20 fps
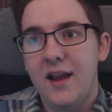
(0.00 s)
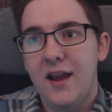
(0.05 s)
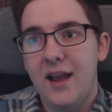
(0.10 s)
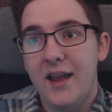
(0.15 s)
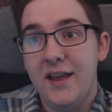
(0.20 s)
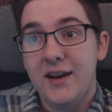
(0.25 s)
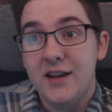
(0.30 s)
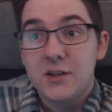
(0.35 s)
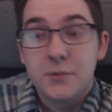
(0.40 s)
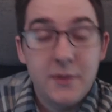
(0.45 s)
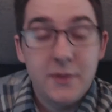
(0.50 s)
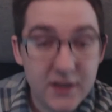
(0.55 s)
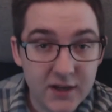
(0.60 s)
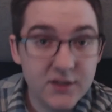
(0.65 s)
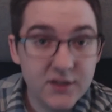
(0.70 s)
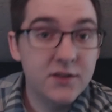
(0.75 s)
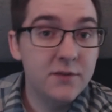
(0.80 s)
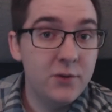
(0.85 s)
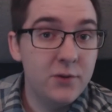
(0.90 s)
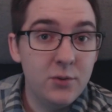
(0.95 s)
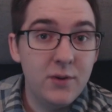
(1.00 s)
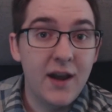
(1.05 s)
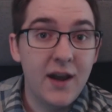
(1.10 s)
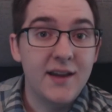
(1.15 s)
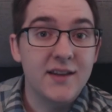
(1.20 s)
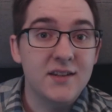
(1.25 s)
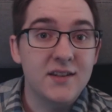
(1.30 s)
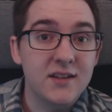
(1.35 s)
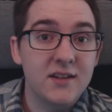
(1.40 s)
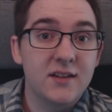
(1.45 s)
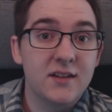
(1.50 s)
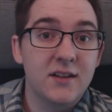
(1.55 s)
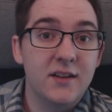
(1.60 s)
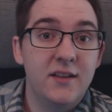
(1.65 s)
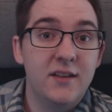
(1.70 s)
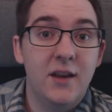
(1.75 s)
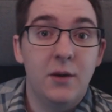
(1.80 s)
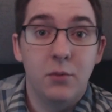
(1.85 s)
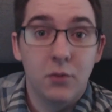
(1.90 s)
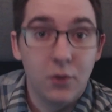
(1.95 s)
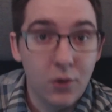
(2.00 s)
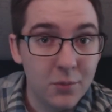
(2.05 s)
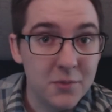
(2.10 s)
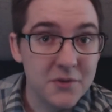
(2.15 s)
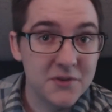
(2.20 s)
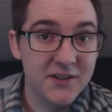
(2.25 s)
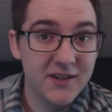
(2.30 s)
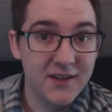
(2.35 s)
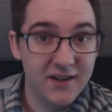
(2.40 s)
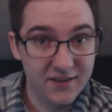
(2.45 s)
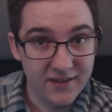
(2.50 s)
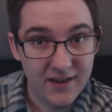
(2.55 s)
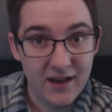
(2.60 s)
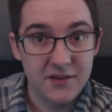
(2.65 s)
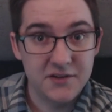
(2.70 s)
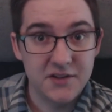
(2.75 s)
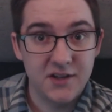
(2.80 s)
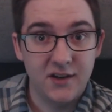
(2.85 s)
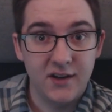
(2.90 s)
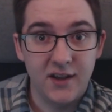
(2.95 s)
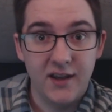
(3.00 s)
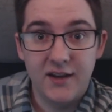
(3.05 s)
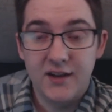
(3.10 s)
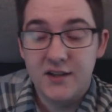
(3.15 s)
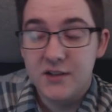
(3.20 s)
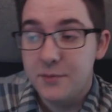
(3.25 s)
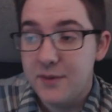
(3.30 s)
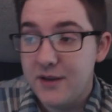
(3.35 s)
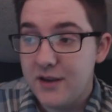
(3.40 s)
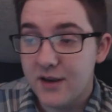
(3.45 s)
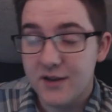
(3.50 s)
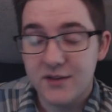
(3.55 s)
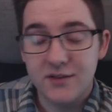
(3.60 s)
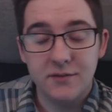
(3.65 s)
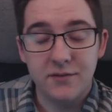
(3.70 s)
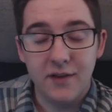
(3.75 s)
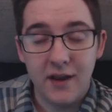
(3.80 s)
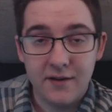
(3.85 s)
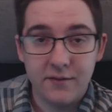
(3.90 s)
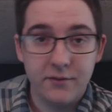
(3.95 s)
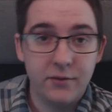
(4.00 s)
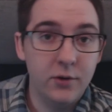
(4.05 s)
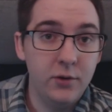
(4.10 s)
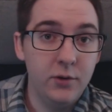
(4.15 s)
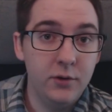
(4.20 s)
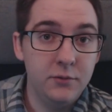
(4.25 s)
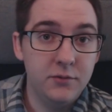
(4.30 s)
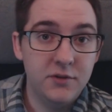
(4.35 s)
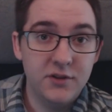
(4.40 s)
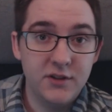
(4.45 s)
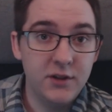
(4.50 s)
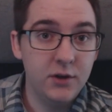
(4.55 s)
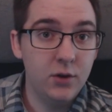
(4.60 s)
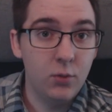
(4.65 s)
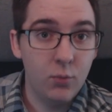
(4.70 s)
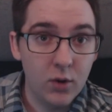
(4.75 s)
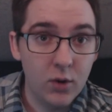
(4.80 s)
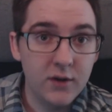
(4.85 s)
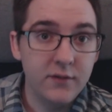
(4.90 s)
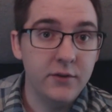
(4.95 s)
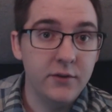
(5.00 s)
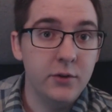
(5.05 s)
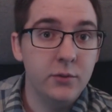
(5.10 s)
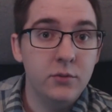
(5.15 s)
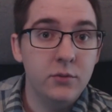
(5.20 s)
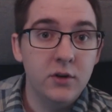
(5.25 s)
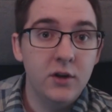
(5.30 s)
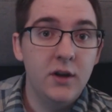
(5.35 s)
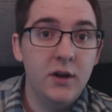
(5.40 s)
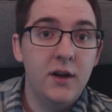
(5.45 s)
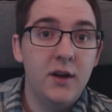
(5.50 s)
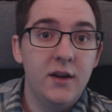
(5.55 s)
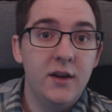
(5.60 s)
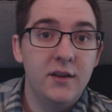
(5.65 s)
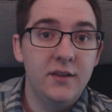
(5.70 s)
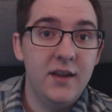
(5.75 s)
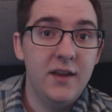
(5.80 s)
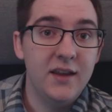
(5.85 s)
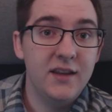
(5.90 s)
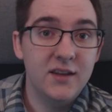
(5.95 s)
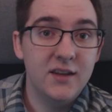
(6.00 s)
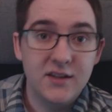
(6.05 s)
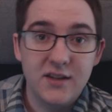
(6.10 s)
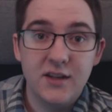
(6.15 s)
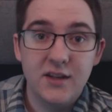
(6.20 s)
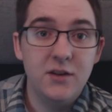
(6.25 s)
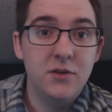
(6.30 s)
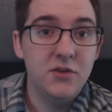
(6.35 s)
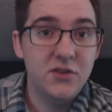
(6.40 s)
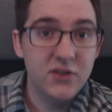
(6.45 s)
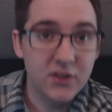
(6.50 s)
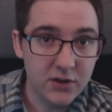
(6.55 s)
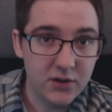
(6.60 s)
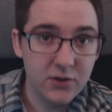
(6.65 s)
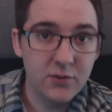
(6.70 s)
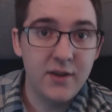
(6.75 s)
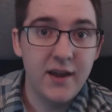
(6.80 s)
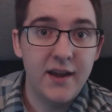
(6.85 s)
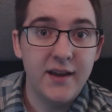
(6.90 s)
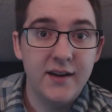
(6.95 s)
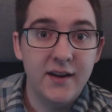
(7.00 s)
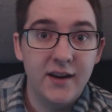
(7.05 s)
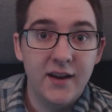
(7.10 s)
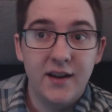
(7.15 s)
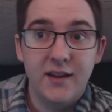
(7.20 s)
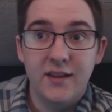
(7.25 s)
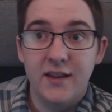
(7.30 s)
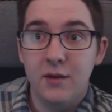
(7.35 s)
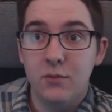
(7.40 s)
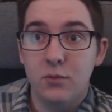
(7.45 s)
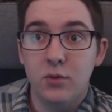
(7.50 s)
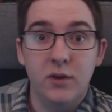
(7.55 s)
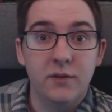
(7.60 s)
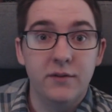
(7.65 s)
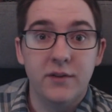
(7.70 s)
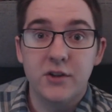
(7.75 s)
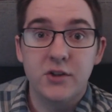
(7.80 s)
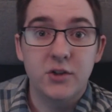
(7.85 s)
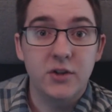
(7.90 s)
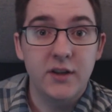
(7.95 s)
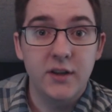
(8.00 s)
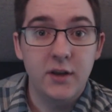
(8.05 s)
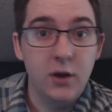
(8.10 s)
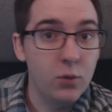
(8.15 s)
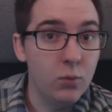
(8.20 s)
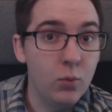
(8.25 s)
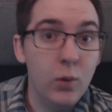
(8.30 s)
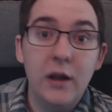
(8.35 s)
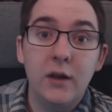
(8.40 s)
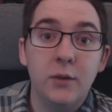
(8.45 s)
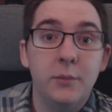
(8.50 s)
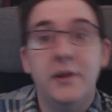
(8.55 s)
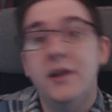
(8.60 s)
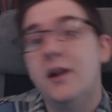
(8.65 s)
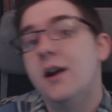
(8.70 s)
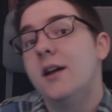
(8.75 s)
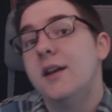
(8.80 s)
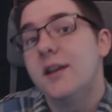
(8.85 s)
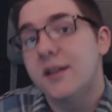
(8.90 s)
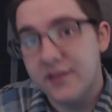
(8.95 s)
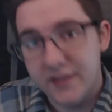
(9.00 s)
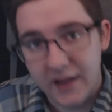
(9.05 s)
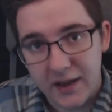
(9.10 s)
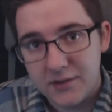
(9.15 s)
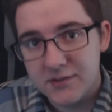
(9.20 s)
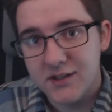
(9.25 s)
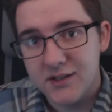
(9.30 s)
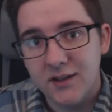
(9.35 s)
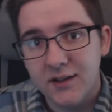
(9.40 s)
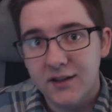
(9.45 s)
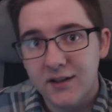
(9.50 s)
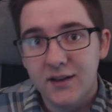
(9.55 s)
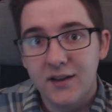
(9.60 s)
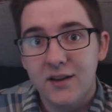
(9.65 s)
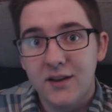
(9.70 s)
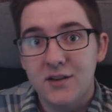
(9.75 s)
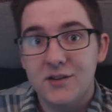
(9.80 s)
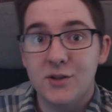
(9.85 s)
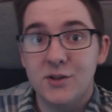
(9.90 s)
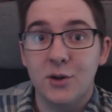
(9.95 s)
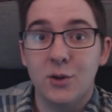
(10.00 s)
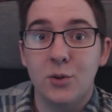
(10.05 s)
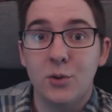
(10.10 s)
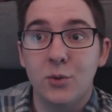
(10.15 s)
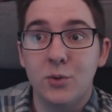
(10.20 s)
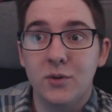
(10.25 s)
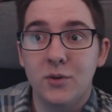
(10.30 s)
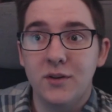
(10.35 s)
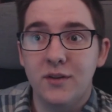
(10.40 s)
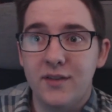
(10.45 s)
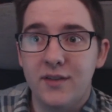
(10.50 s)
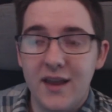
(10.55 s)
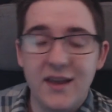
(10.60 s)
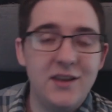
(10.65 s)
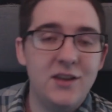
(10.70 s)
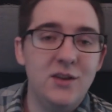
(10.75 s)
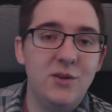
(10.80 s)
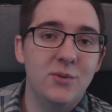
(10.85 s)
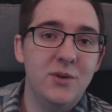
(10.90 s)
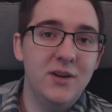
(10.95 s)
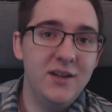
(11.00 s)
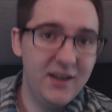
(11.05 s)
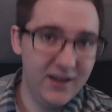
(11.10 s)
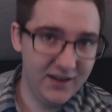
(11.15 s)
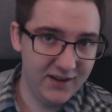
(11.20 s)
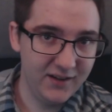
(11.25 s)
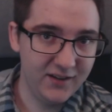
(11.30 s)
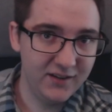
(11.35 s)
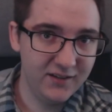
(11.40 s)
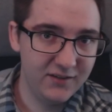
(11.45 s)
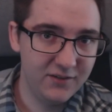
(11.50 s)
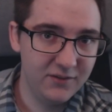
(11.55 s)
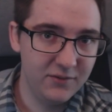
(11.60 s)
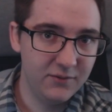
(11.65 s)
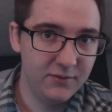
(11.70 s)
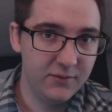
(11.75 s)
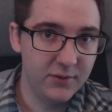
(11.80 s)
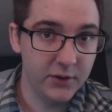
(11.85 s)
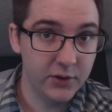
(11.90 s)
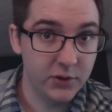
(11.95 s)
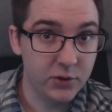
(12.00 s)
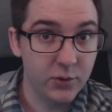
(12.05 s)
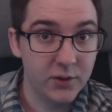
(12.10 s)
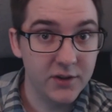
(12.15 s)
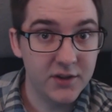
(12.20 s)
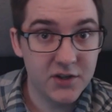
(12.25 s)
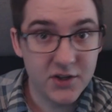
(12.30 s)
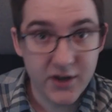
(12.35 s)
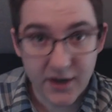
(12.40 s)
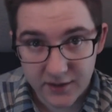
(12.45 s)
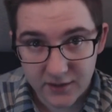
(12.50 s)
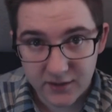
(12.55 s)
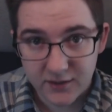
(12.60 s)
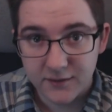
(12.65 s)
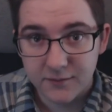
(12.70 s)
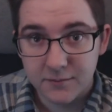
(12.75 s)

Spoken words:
And it's because of you guys that we're almost at 1,000, and it's because of every single one of you that continues to do that that will eventually go well beyond 1,000. So thank you again for enjoying the channel.